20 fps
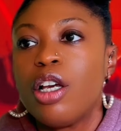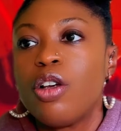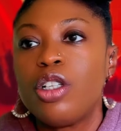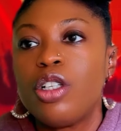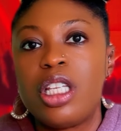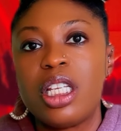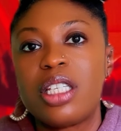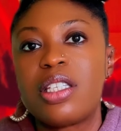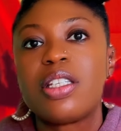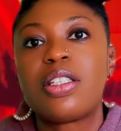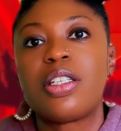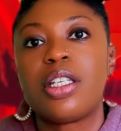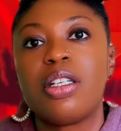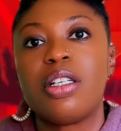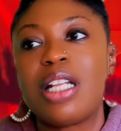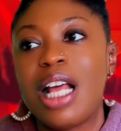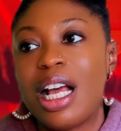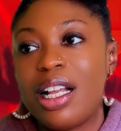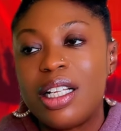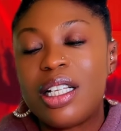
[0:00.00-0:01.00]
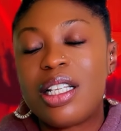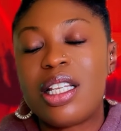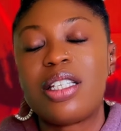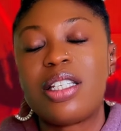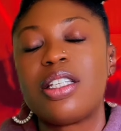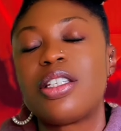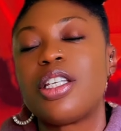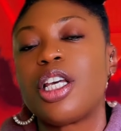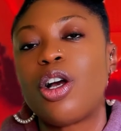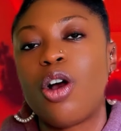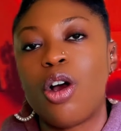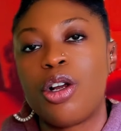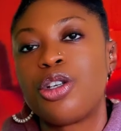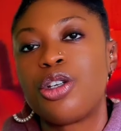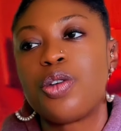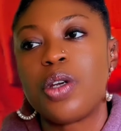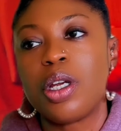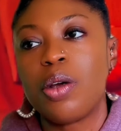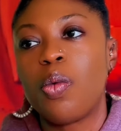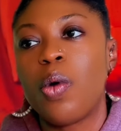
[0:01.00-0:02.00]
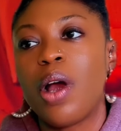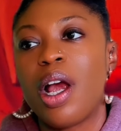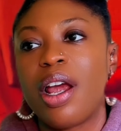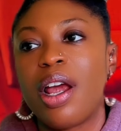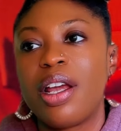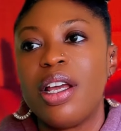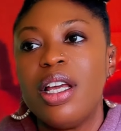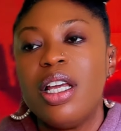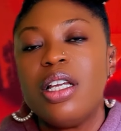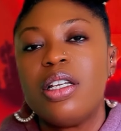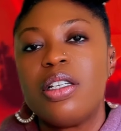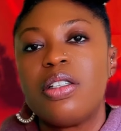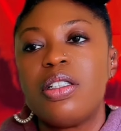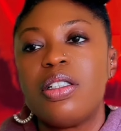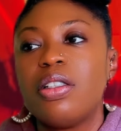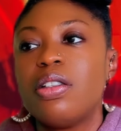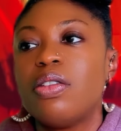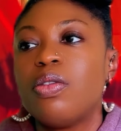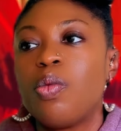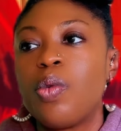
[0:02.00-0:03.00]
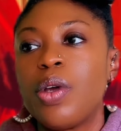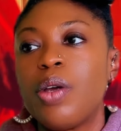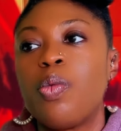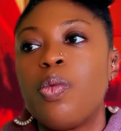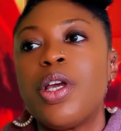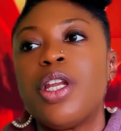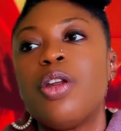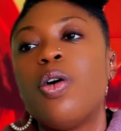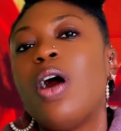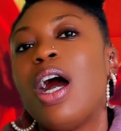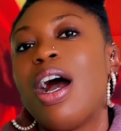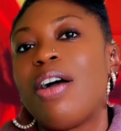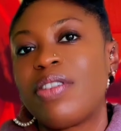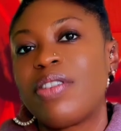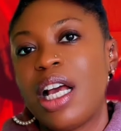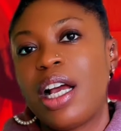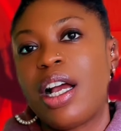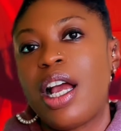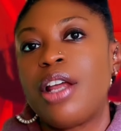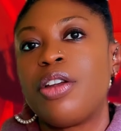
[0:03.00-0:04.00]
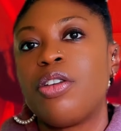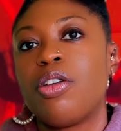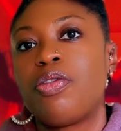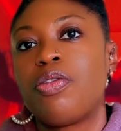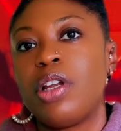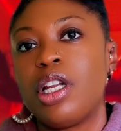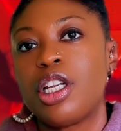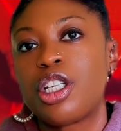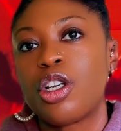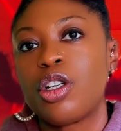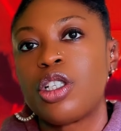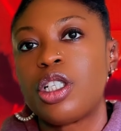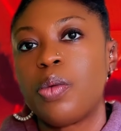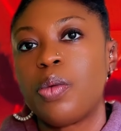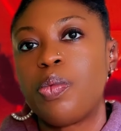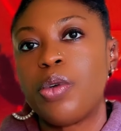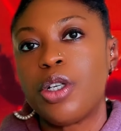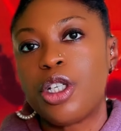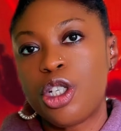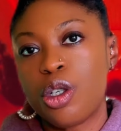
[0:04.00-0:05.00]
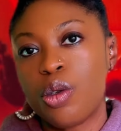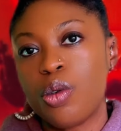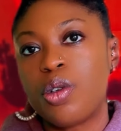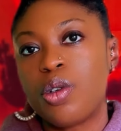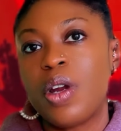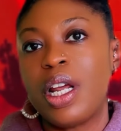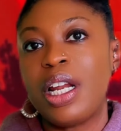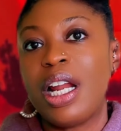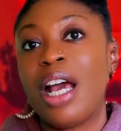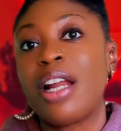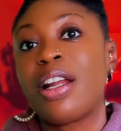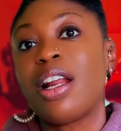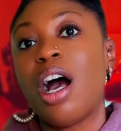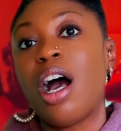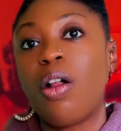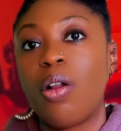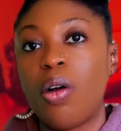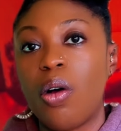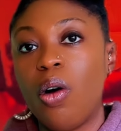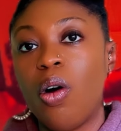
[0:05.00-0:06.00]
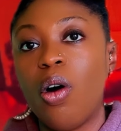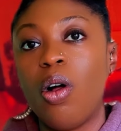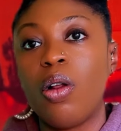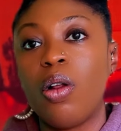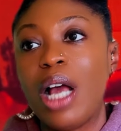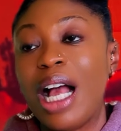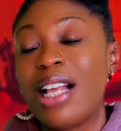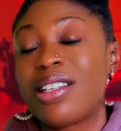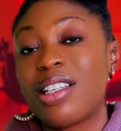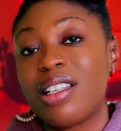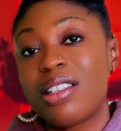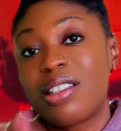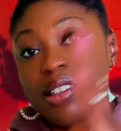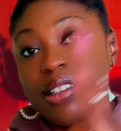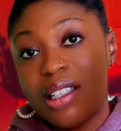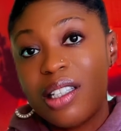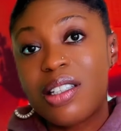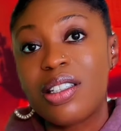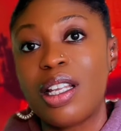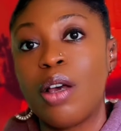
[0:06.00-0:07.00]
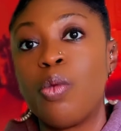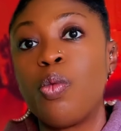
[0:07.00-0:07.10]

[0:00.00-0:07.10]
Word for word: this is that this is a country where We, we don't have that kind of relationship with children and alcohol as a system.